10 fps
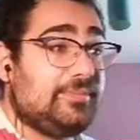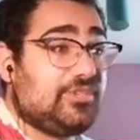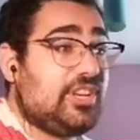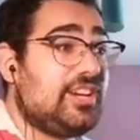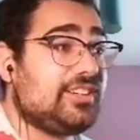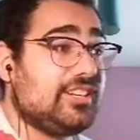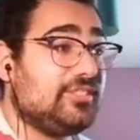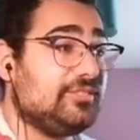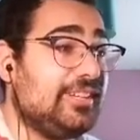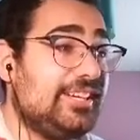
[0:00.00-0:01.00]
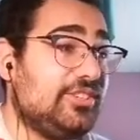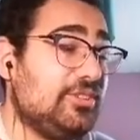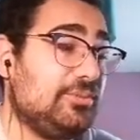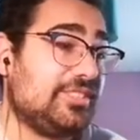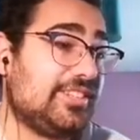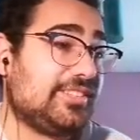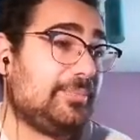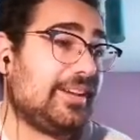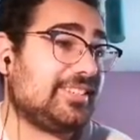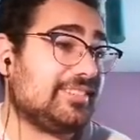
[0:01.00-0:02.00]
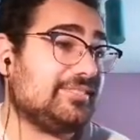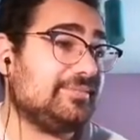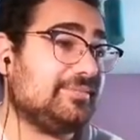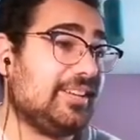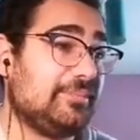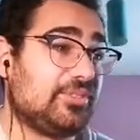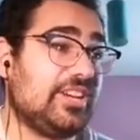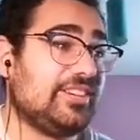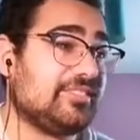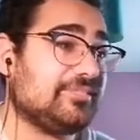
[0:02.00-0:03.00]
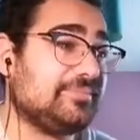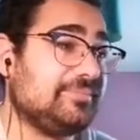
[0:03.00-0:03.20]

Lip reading: I'm scared now, I don't know what to expect, I'm scared.